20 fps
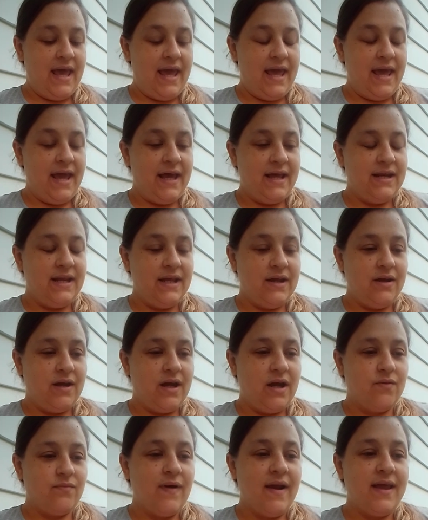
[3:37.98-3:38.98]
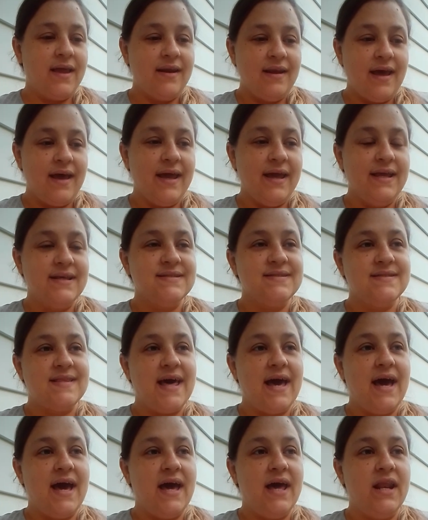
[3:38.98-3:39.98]
and recognize
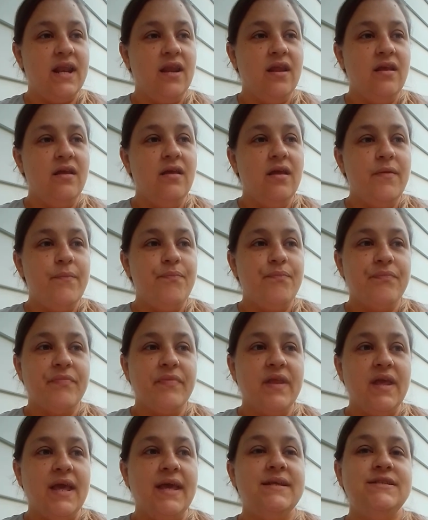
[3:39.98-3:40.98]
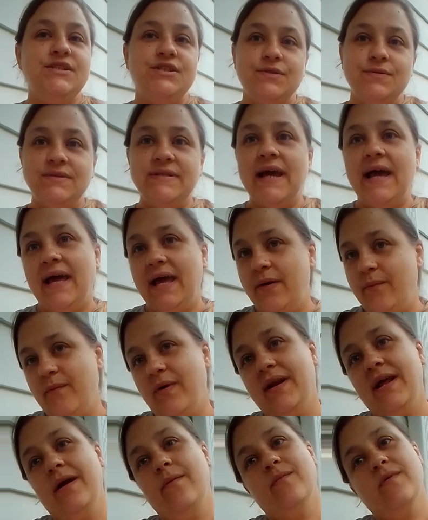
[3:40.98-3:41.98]
that in due time,
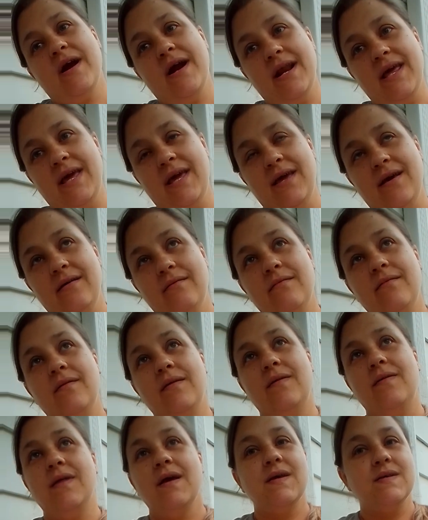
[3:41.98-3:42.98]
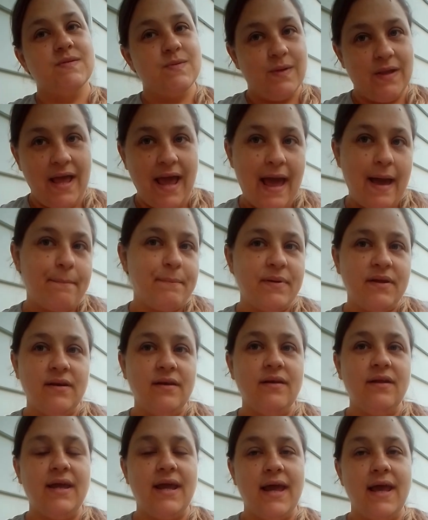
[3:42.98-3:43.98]
when I'm ready, things will
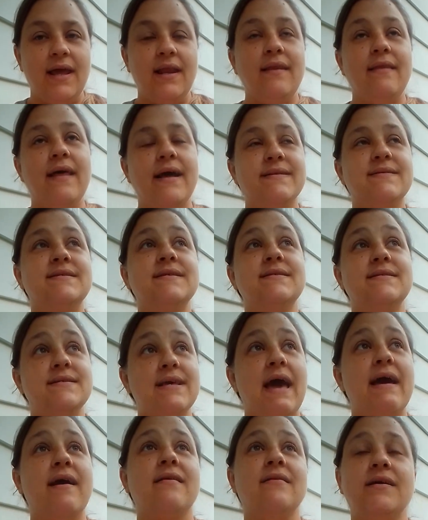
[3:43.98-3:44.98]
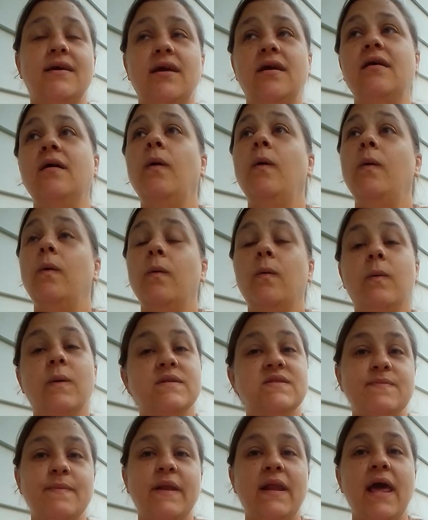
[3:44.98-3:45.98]
happen. And that's exactly
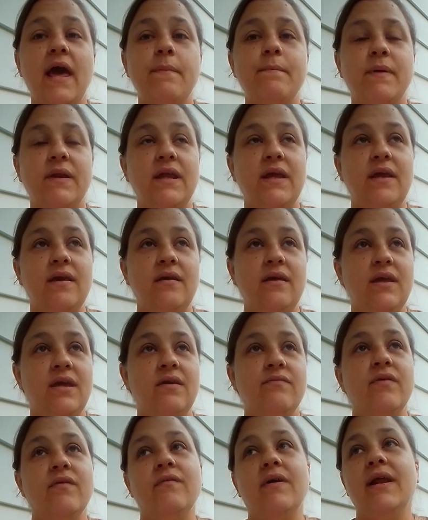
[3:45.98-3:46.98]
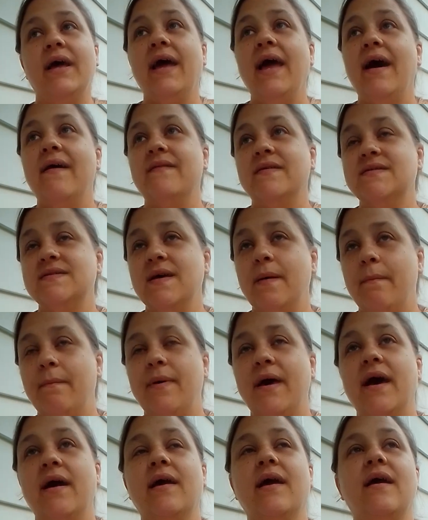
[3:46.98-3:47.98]
what's been happening. Even when I have a
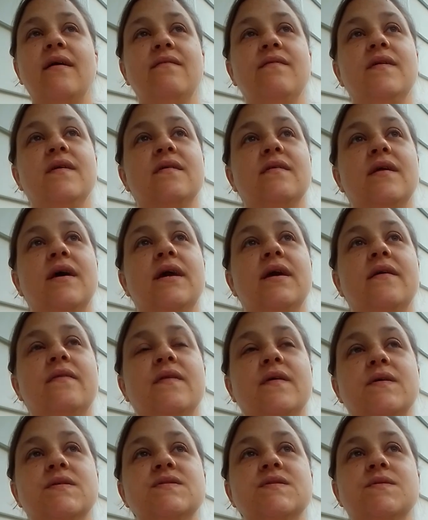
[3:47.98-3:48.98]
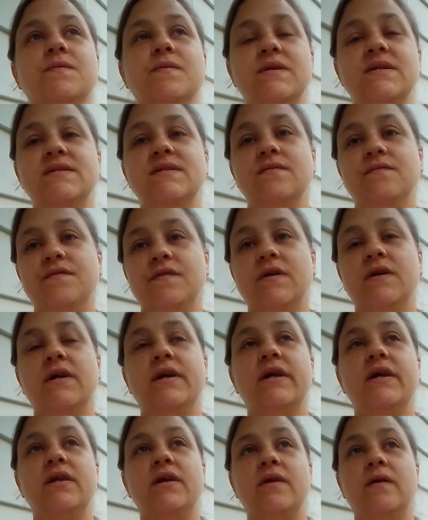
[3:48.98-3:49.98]
setback, I feel like there's a reason for
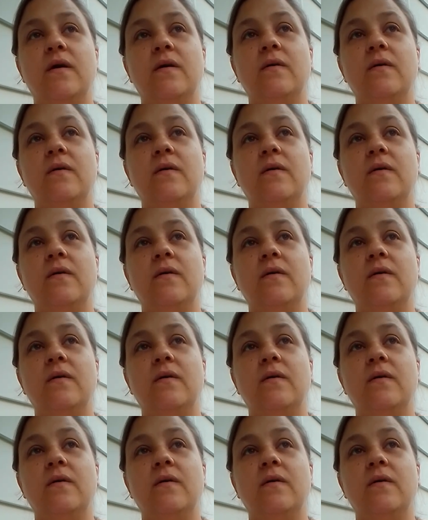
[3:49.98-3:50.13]
it.